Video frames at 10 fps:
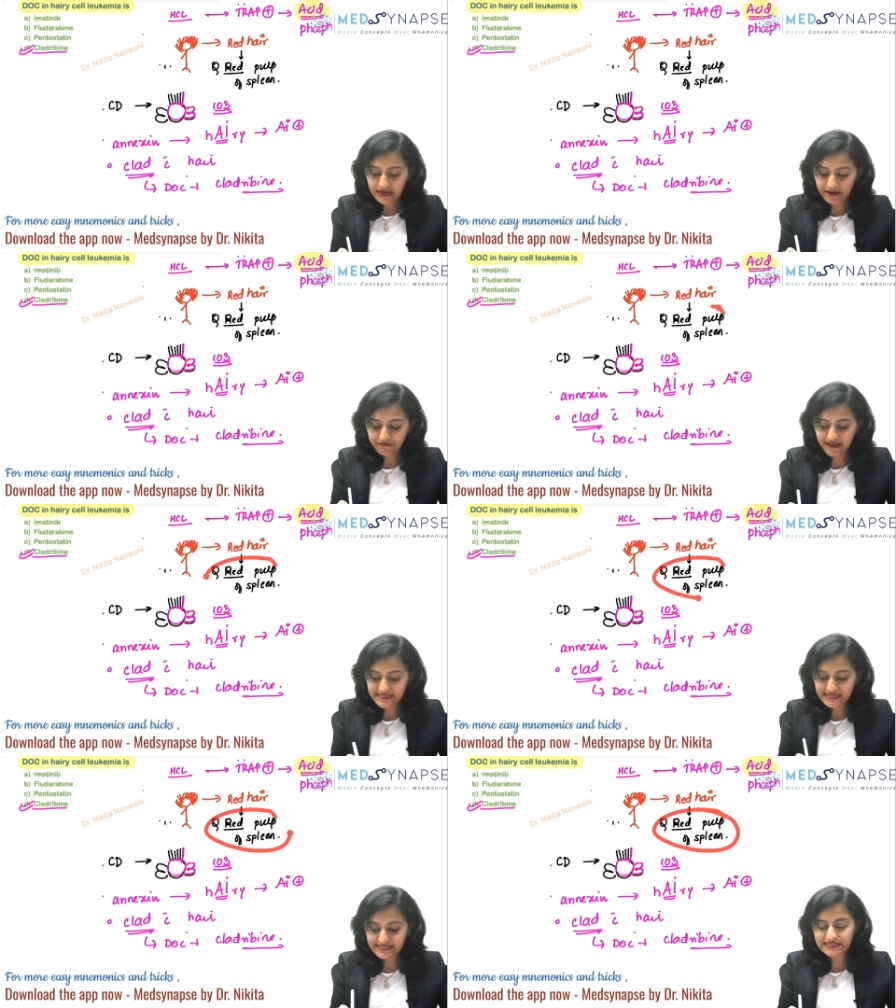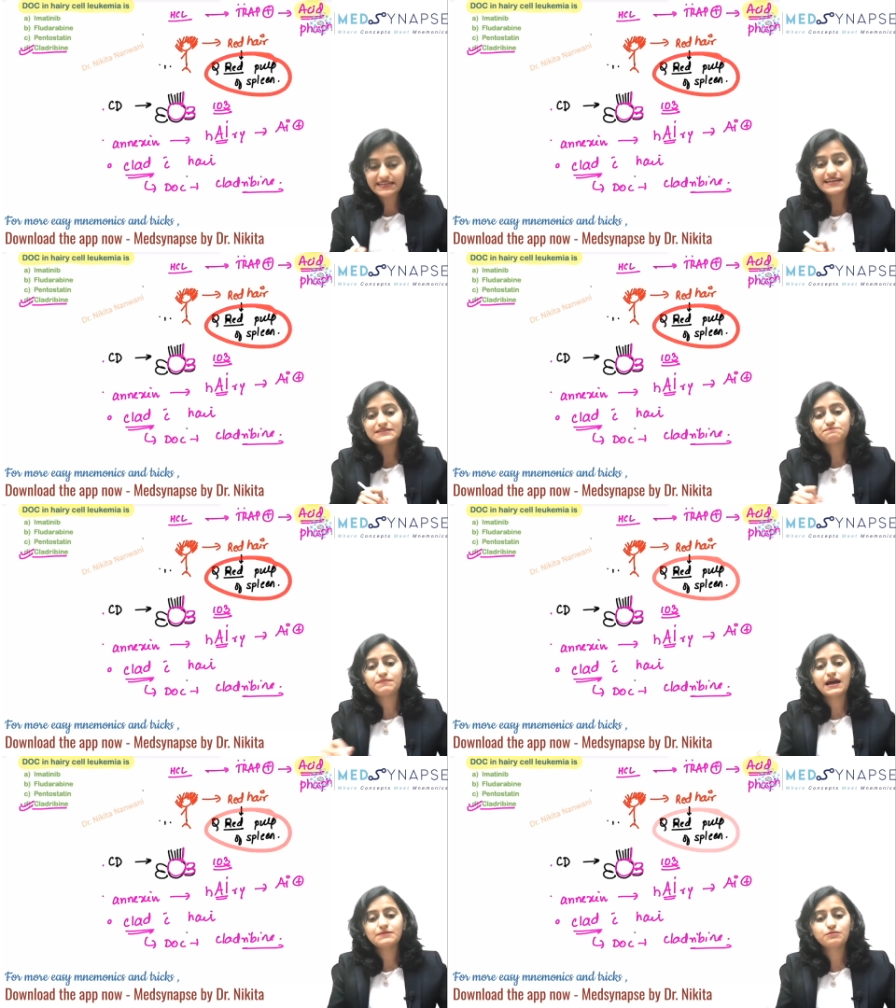affecting the red
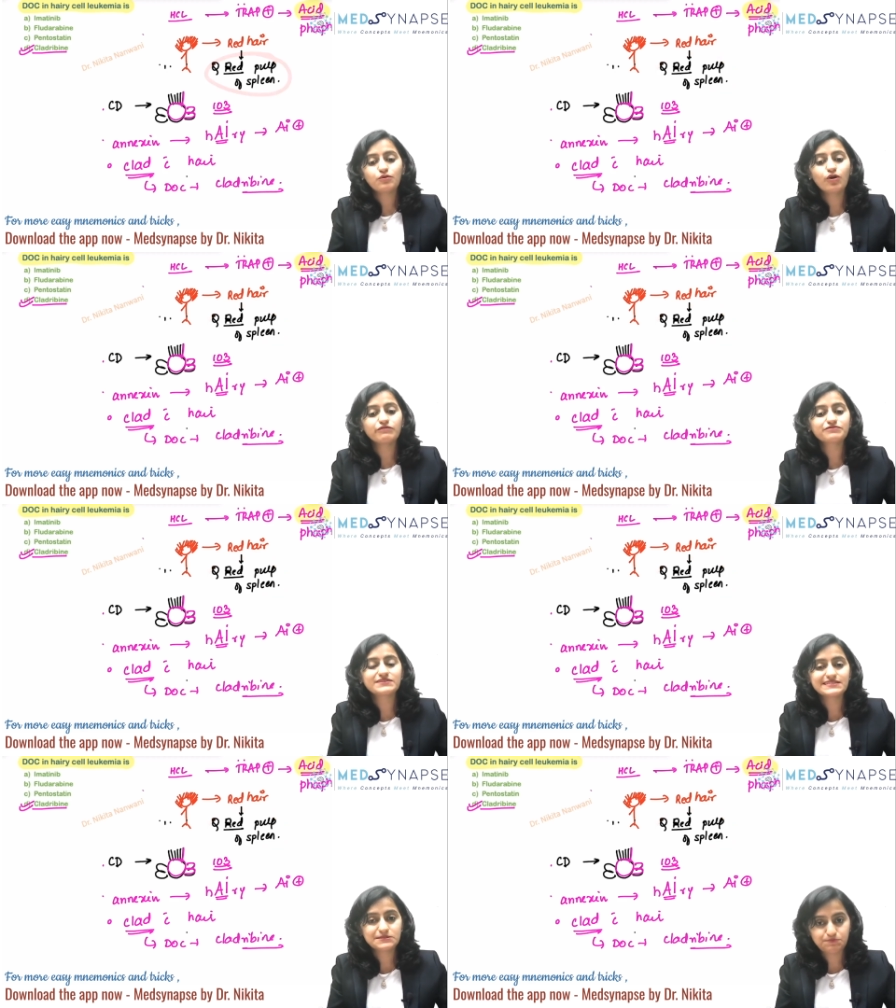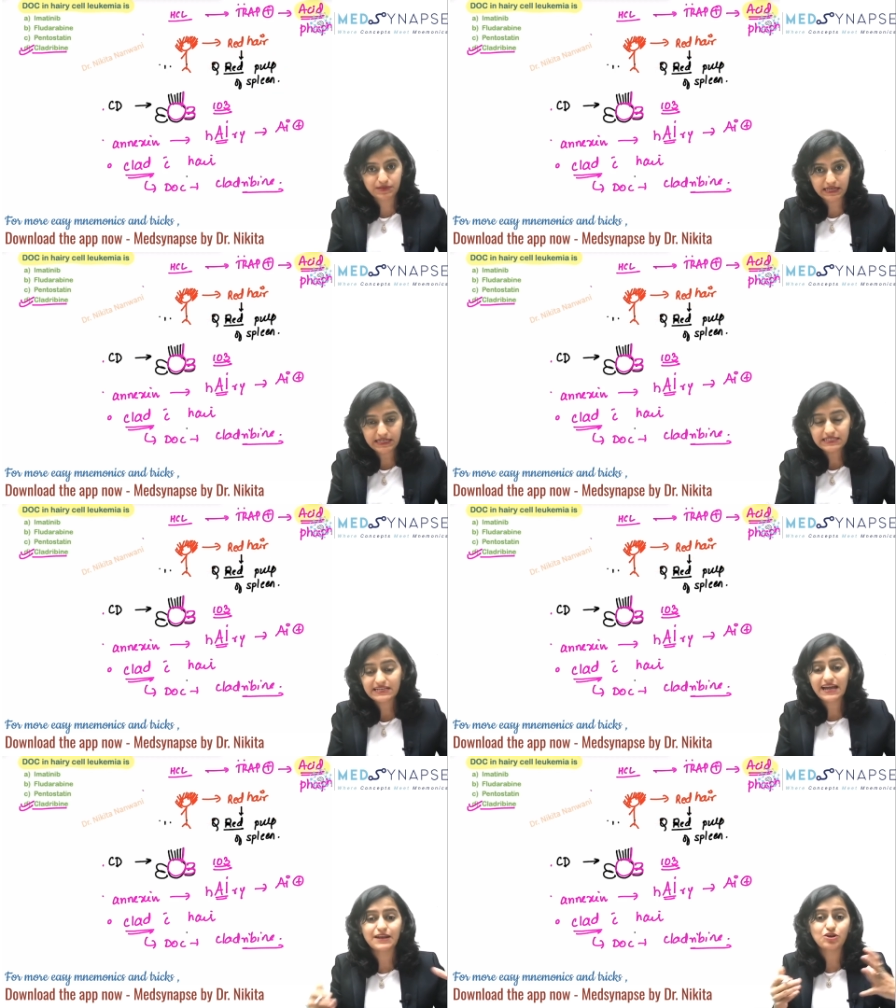pulp of the spleen
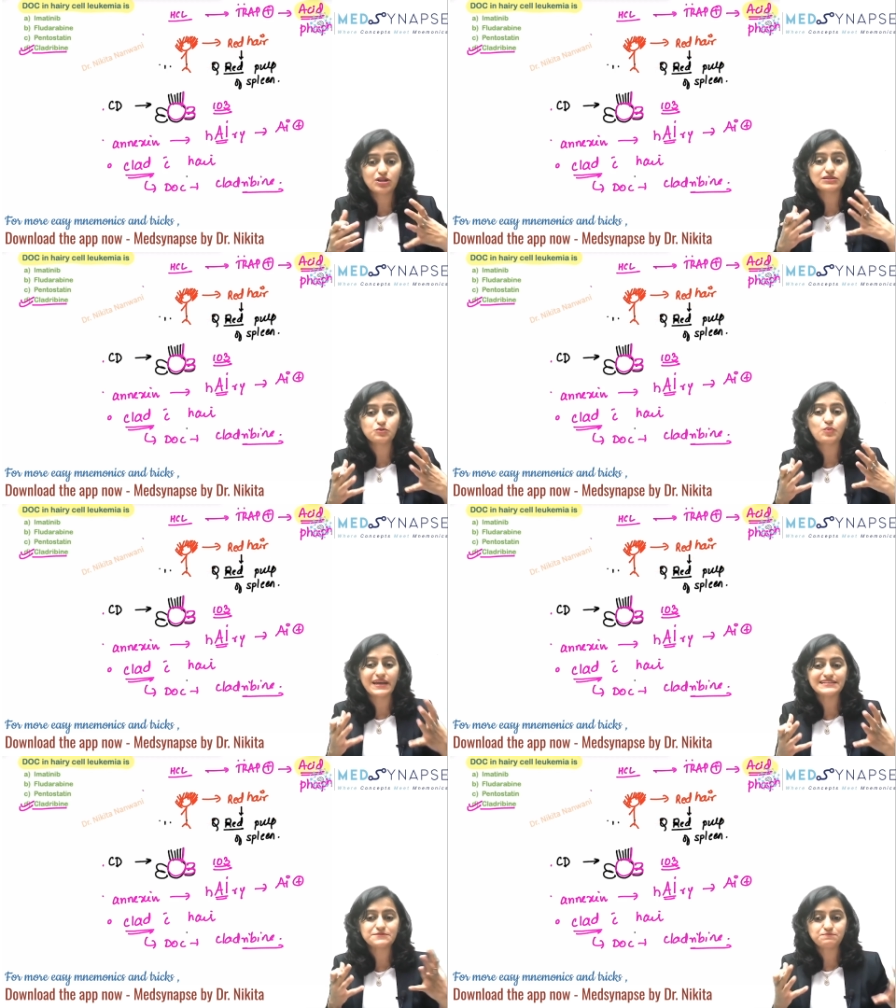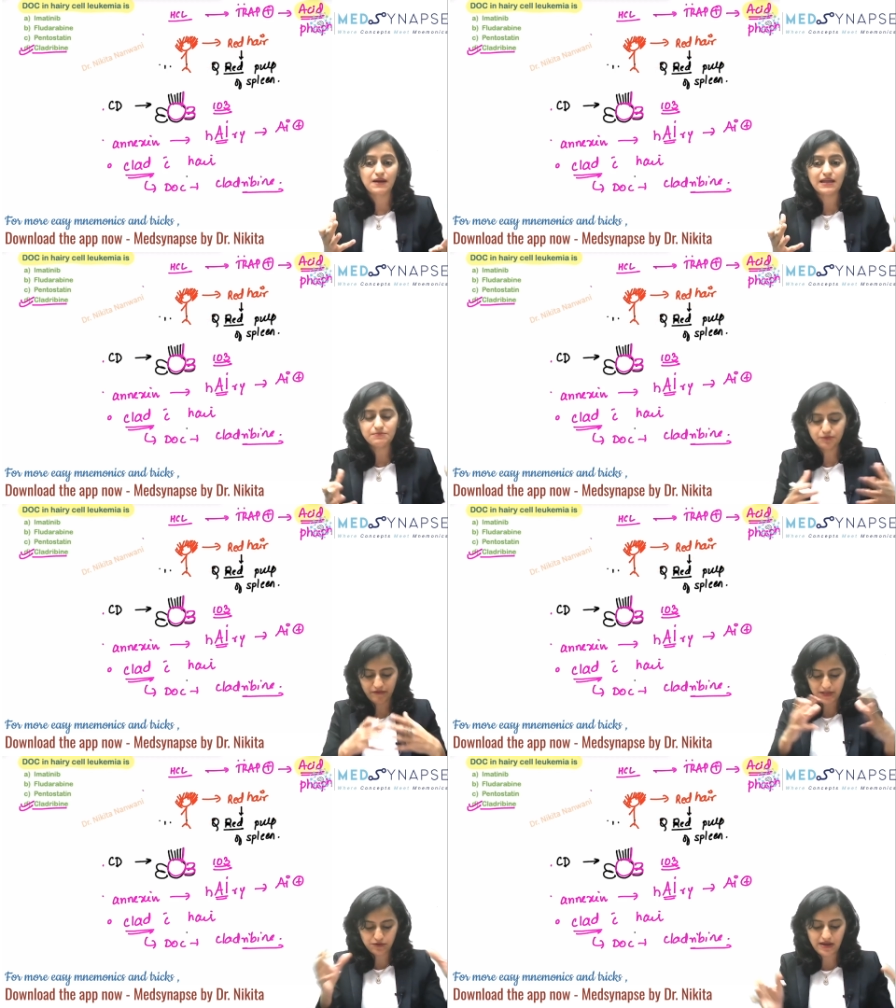and not the white pulp
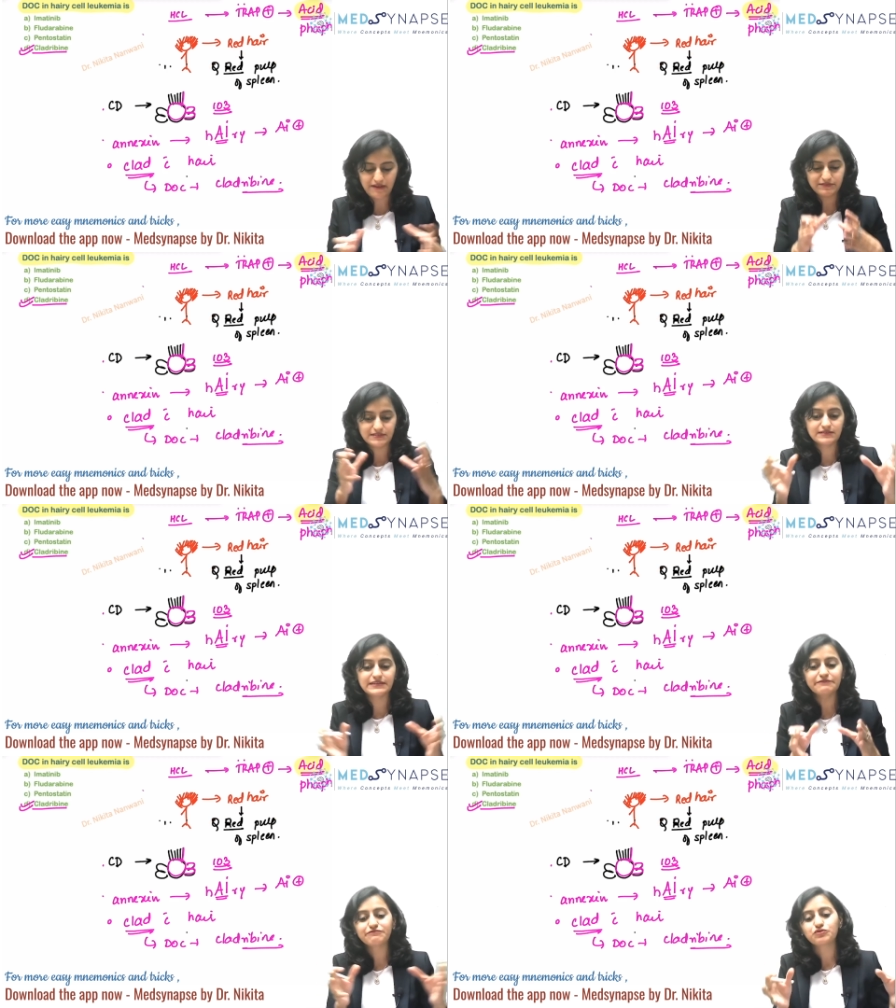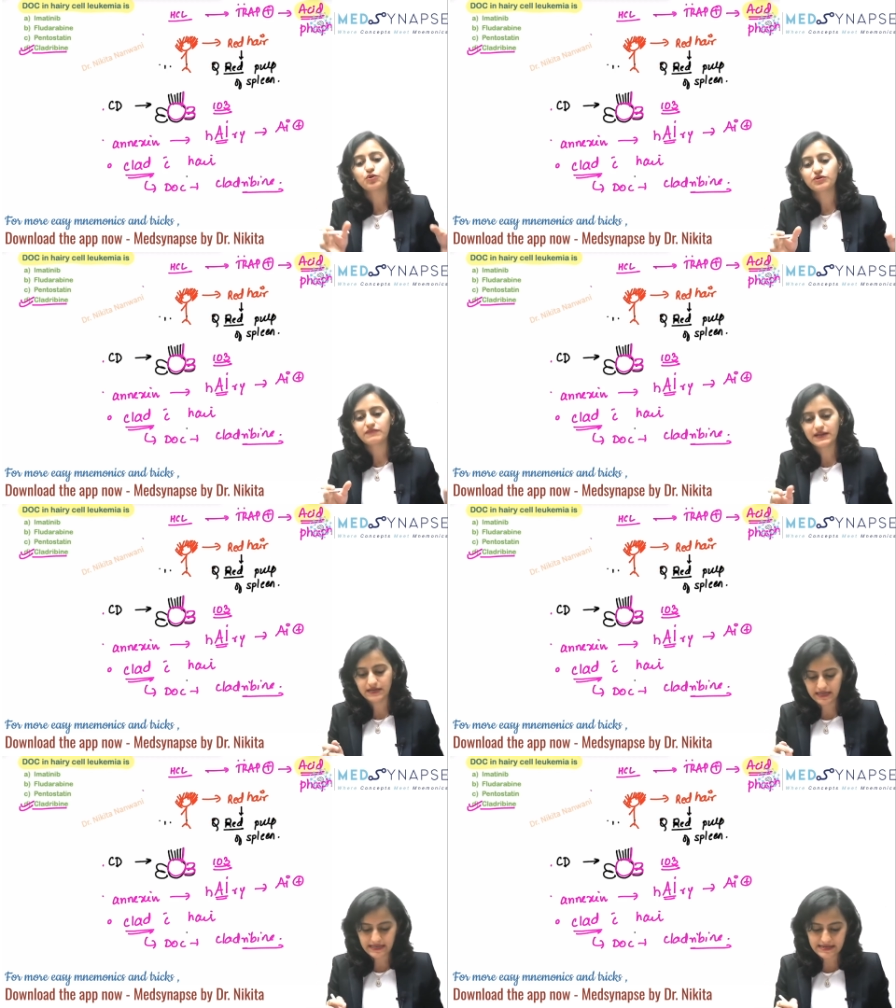where you have the lymph node
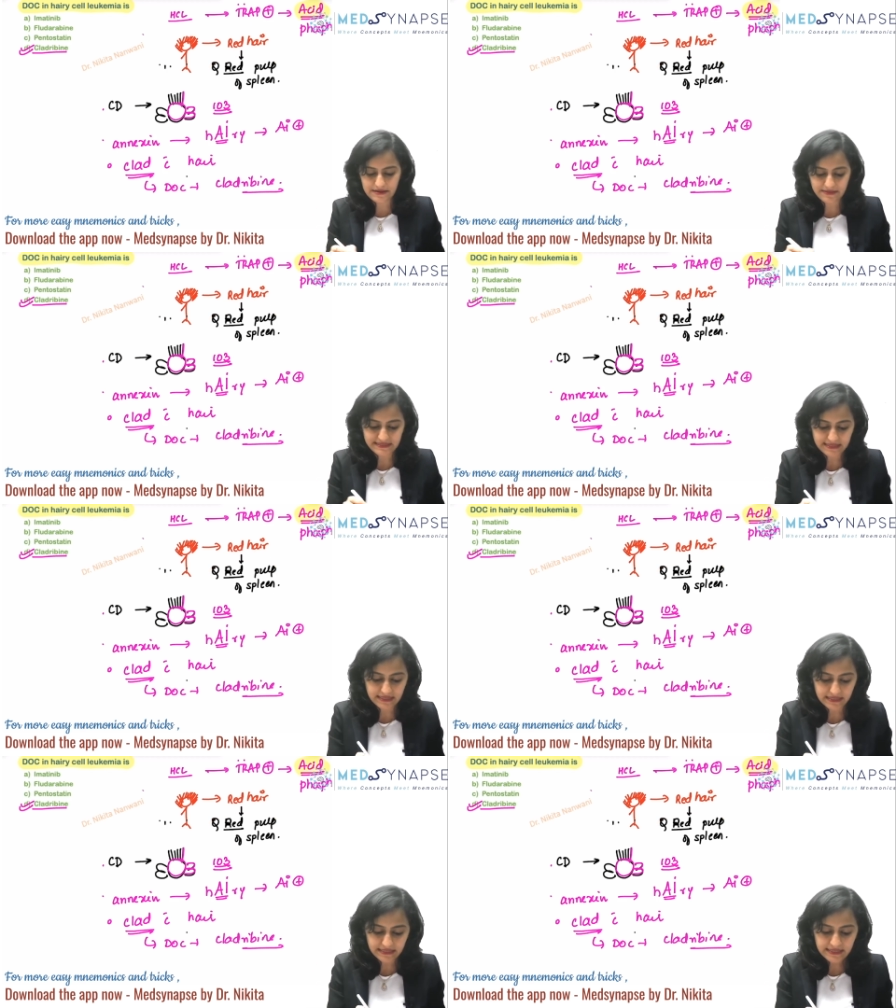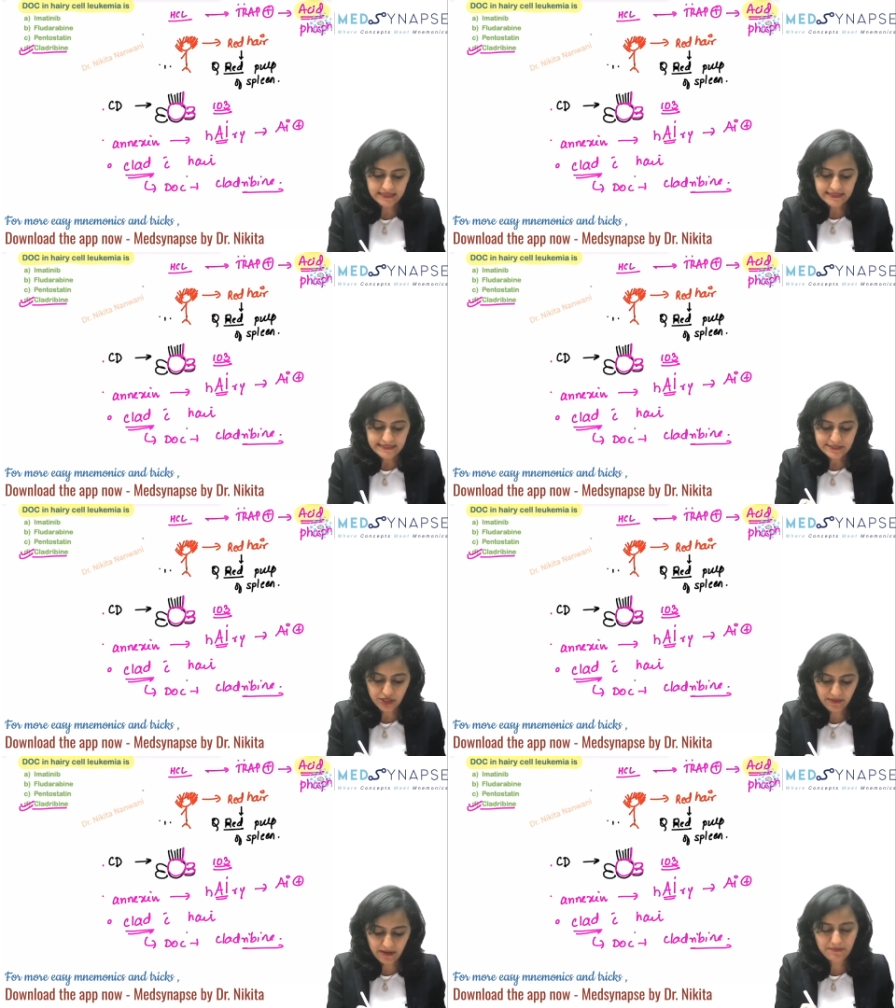wala area basically. So
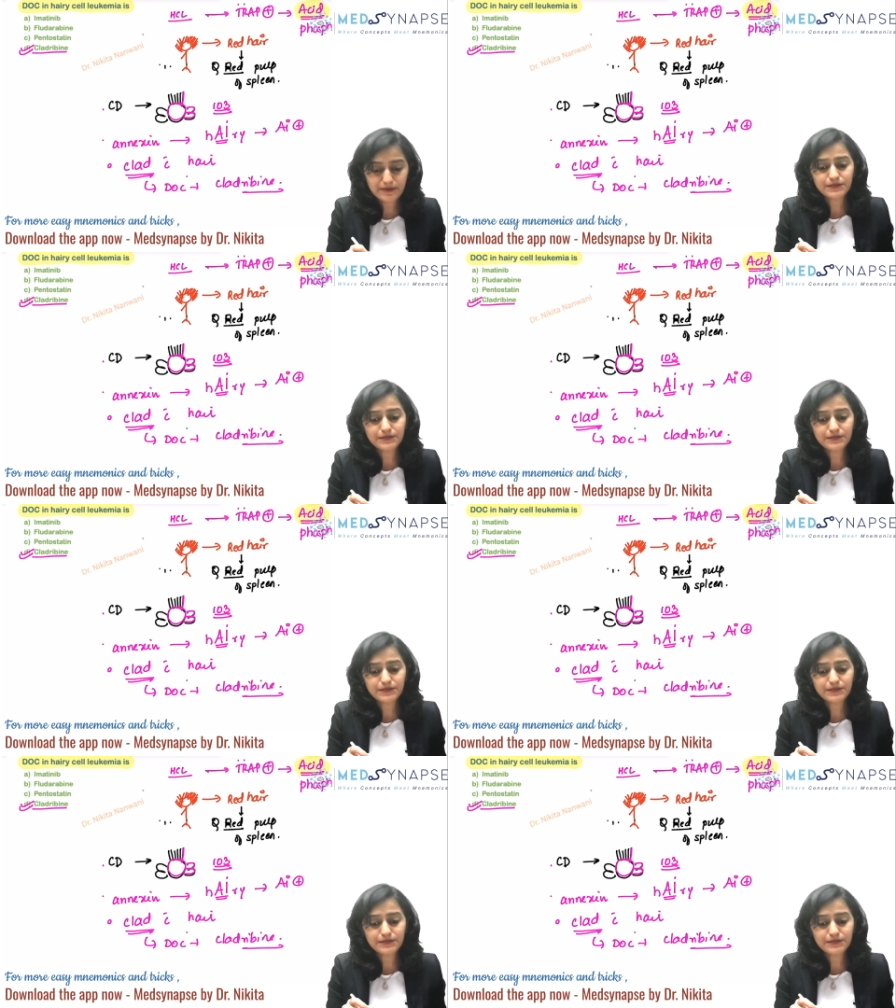remember,